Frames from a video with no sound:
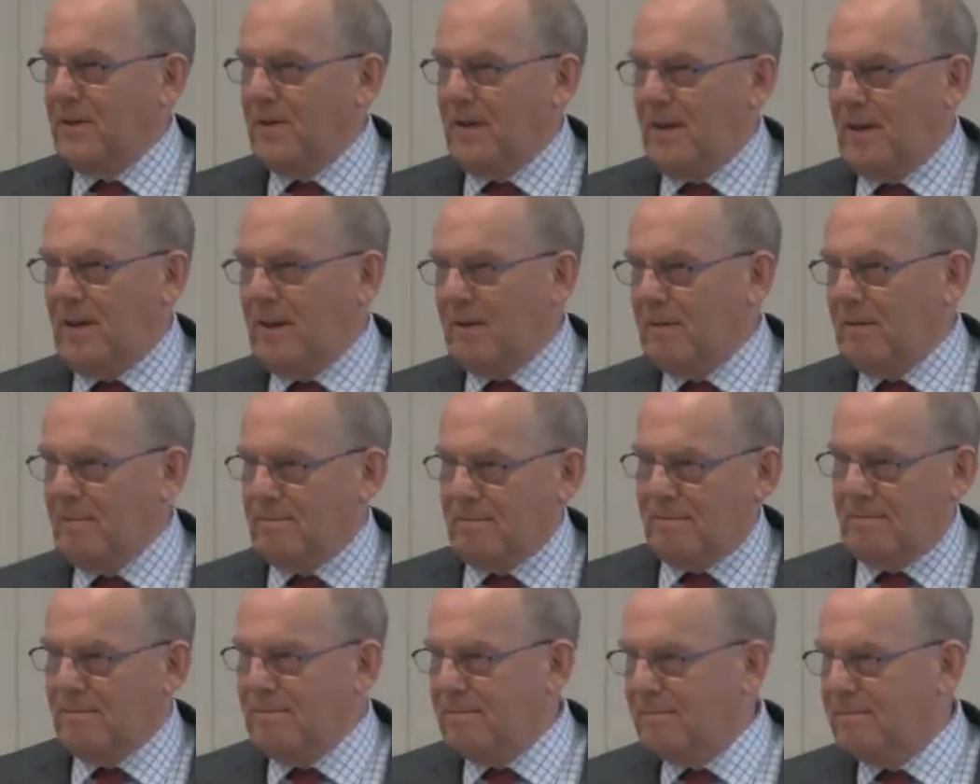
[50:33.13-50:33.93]
yet.
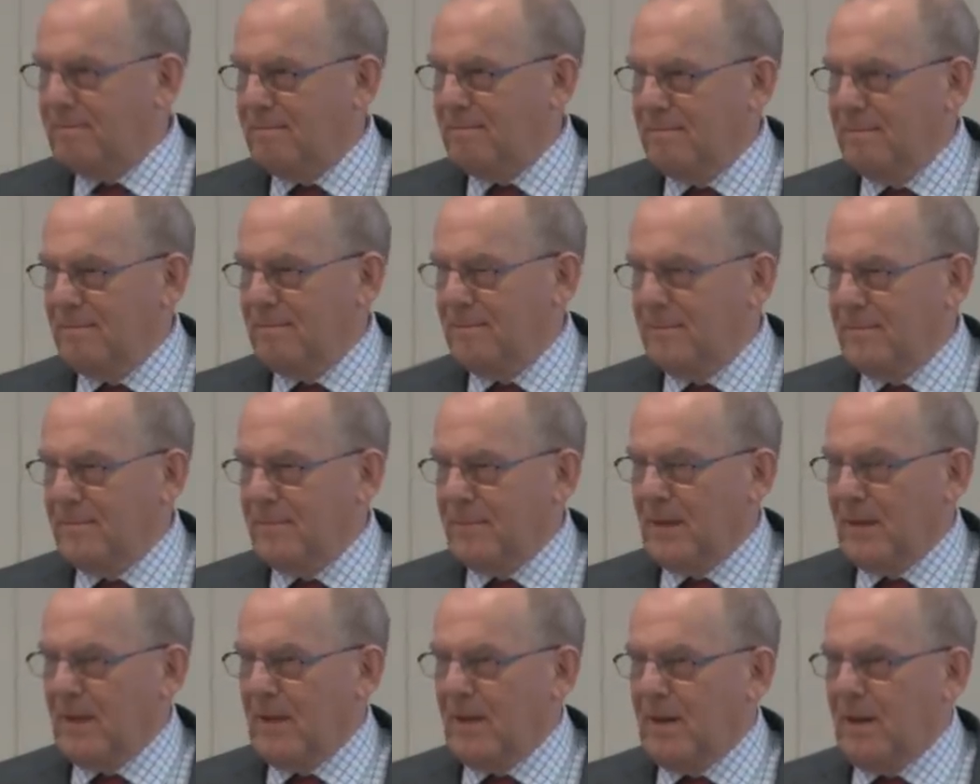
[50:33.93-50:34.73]
Yes,
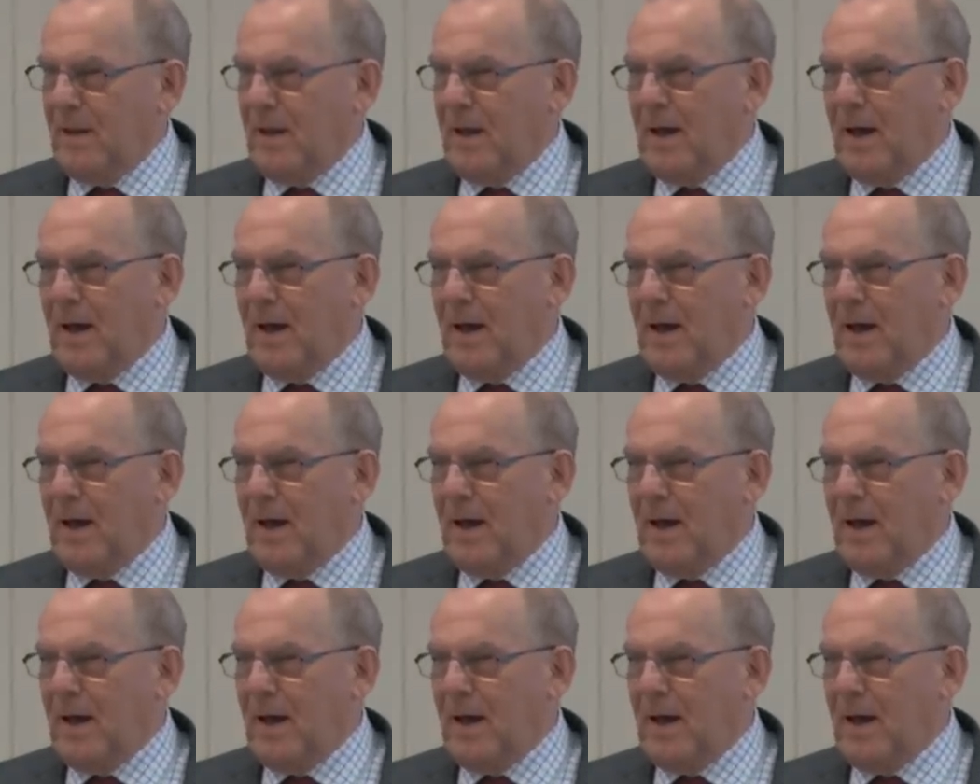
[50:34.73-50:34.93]
amen.